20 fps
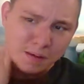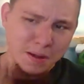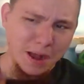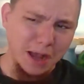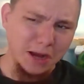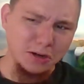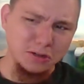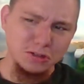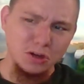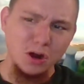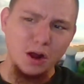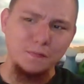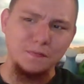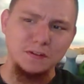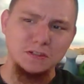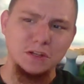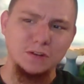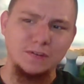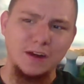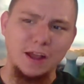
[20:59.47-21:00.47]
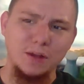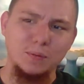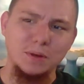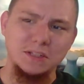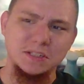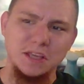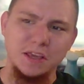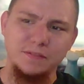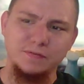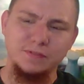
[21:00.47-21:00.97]
I just don't know if it's the right
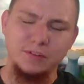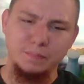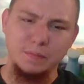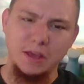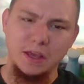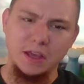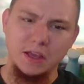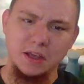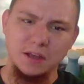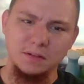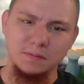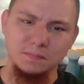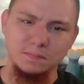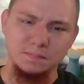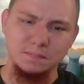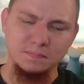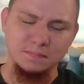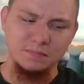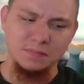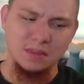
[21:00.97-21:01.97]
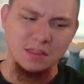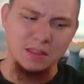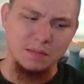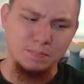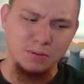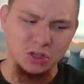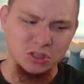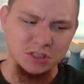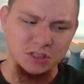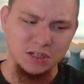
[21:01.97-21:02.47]
whiskey for me.
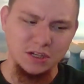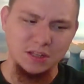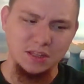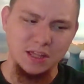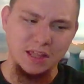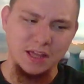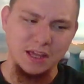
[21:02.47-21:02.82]
Personally.